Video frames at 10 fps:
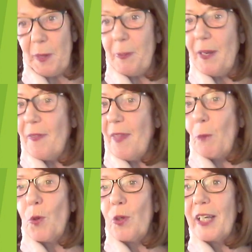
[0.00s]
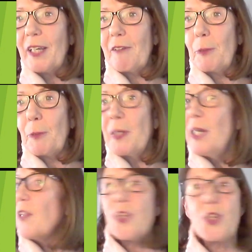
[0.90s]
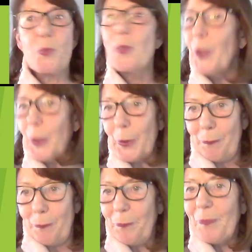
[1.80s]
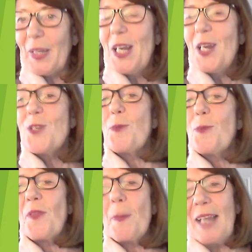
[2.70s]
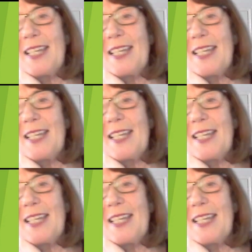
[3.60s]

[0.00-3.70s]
people in their walking group, they just wouldn't go. So what they're